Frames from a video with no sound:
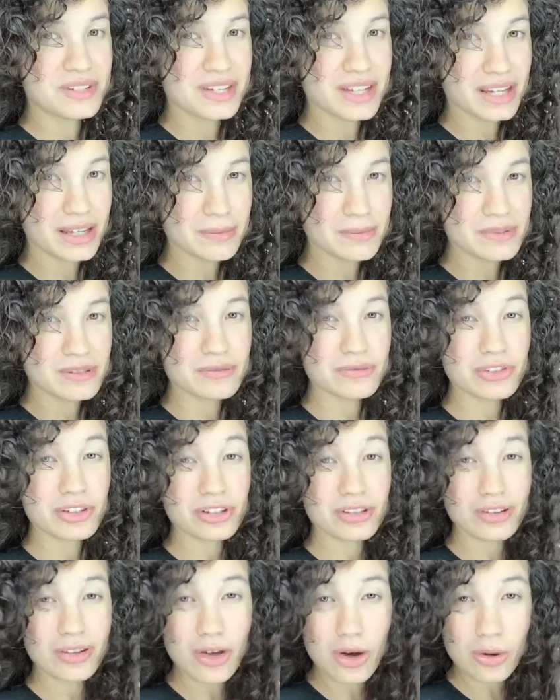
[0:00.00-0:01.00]
tips for
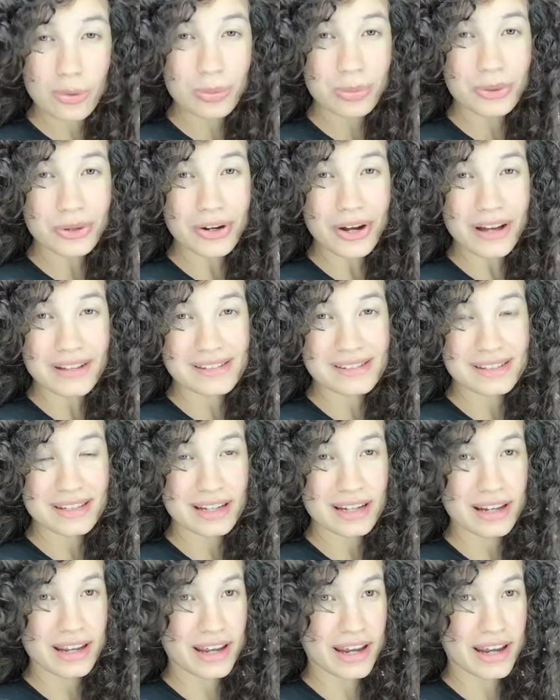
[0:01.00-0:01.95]
low porosity